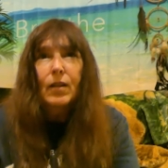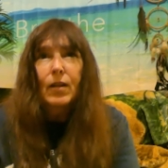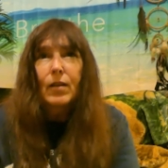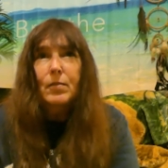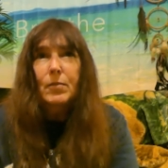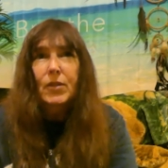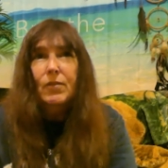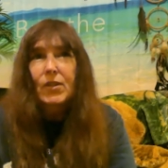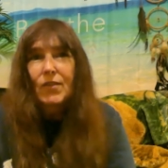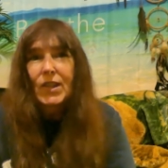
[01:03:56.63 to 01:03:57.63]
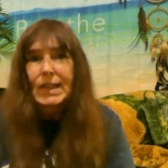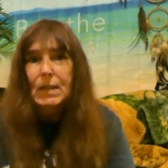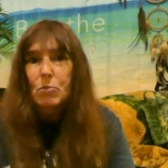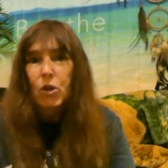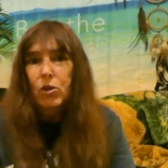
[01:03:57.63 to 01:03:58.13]
Um, even if they
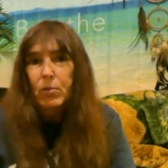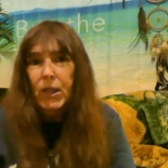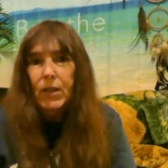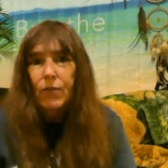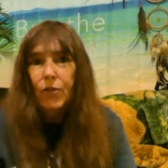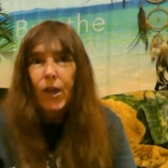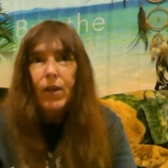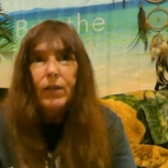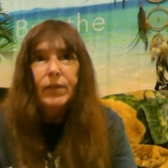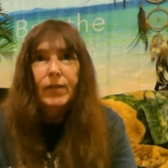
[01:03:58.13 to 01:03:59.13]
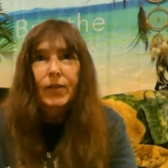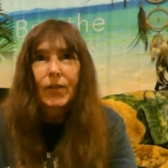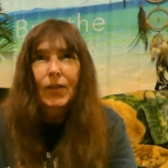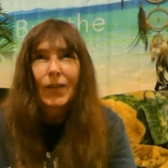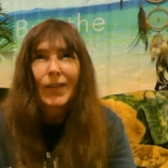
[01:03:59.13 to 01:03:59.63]
seem welcoming for that,
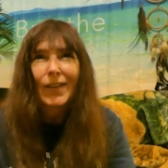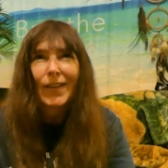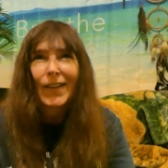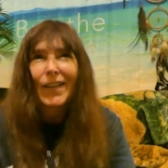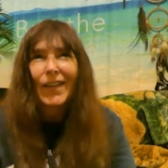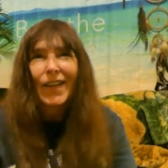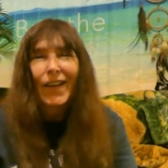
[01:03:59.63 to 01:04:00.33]
I